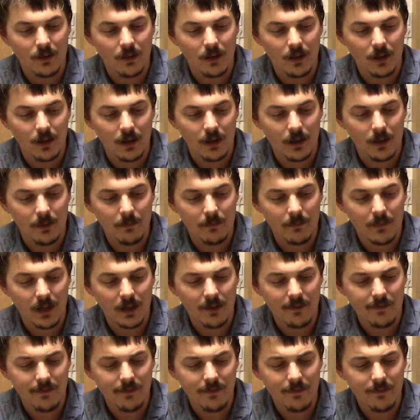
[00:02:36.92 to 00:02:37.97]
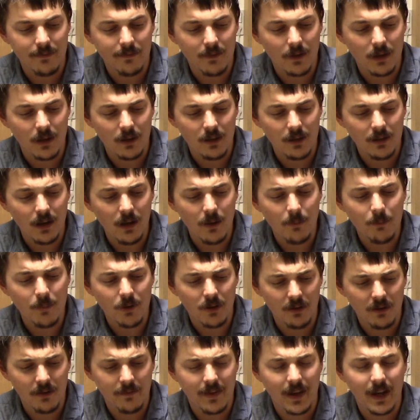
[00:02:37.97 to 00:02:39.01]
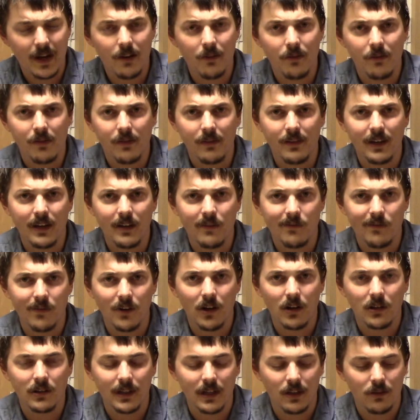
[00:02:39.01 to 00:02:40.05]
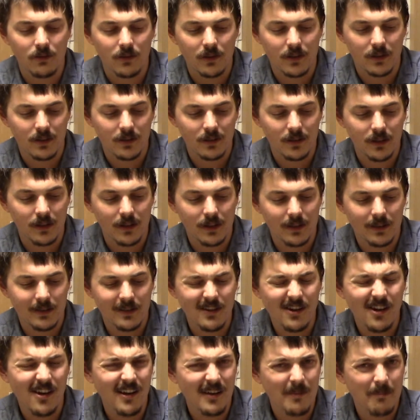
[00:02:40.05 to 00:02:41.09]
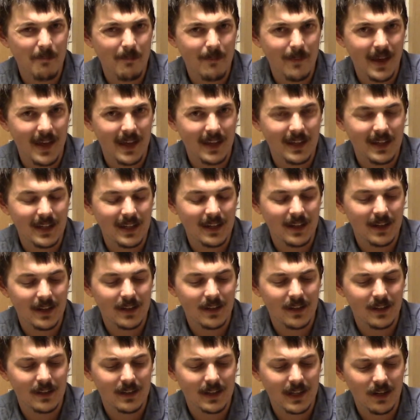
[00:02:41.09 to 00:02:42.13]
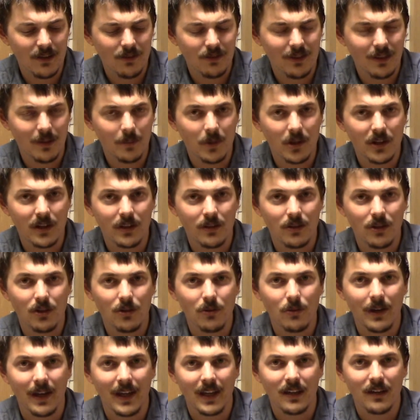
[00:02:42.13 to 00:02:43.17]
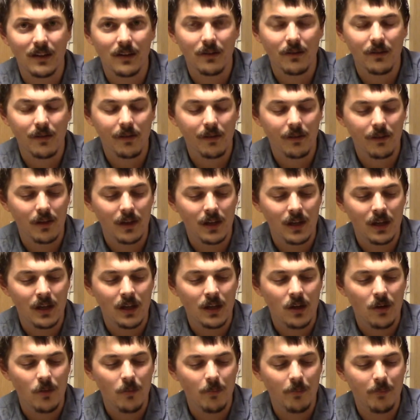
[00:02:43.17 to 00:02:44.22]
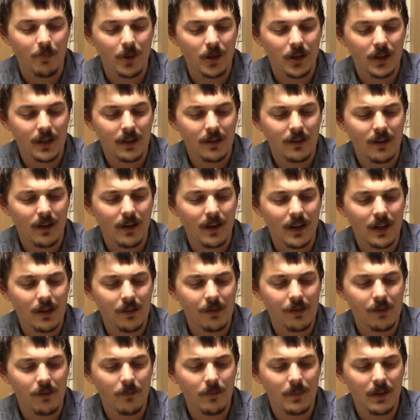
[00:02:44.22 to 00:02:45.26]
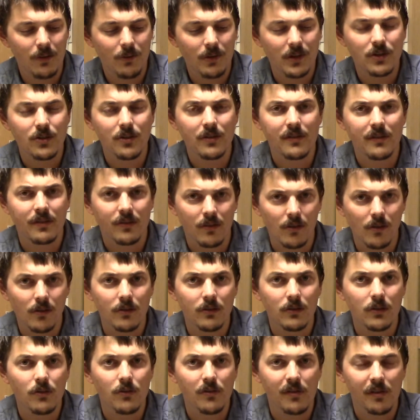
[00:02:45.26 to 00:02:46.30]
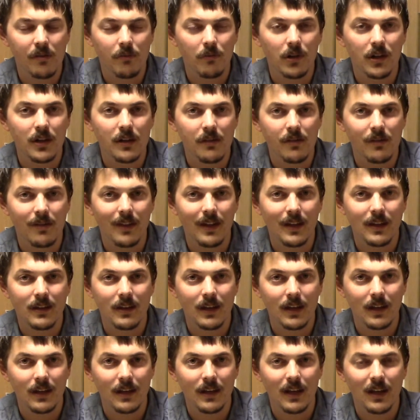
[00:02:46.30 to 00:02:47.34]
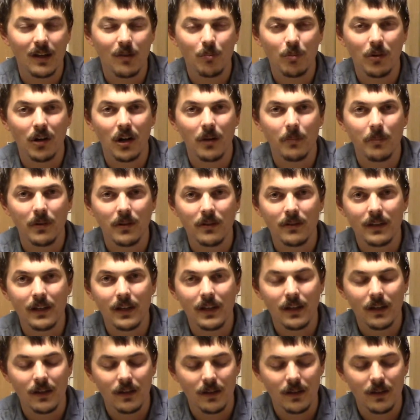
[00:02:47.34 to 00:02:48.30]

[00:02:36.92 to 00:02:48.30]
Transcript: A number of hairs did fall out. Not many. I could count them on 2 hands, but I assume they were just the loose ones that didn't get properly